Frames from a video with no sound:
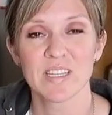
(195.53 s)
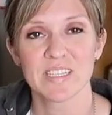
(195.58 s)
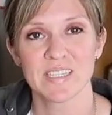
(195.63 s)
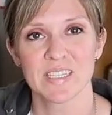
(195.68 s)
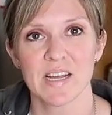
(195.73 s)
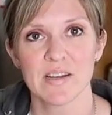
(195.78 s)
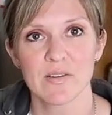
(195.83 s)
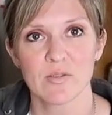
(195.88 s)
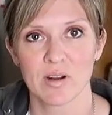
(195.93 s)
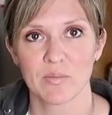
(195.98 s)
That's
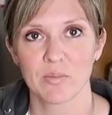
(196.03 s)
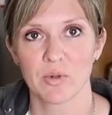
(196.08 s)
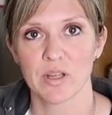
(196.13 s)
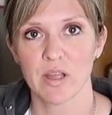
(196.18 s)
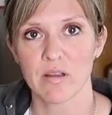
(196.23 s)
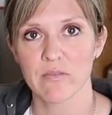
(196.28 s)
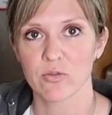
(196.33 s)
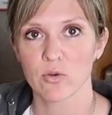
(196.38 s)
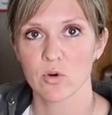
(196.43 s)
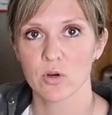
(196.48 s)
kind of what I'm
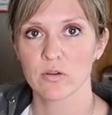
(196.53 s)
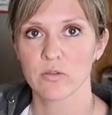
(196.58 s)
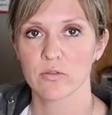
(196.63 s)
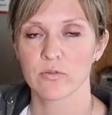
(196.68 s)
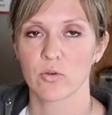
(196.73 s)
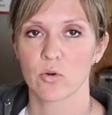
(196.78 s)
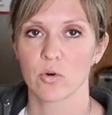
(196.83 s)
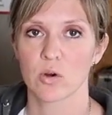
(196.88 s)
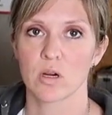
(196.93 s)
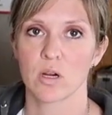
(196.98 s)
looking for,
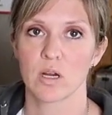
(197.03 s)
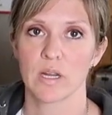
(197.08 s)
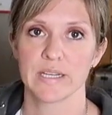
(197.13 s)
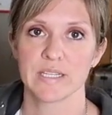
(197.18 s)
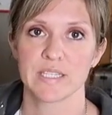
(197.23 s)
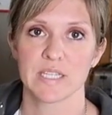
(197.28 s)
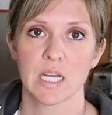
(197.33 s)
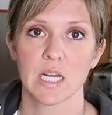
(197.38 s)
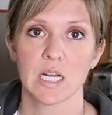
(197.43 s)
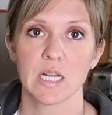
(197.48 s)
for
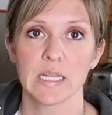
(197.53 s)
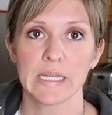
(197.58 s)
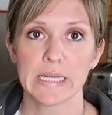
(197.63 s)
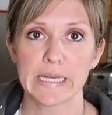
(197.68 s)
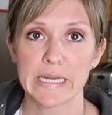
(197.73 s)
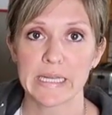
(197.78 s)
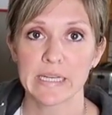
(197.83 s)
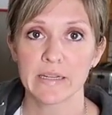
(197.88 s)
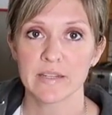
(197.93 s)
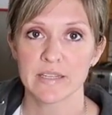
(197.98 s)
it to
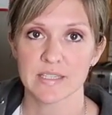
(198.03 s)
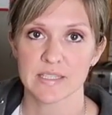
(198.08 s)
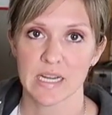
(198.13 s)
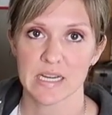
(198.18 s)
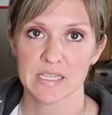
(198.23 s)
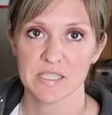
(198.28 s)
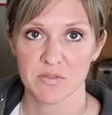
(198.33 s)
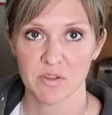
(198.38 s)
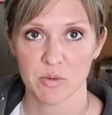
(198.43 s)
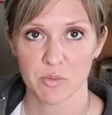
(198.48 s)
clean the
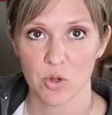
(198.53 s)
sides of the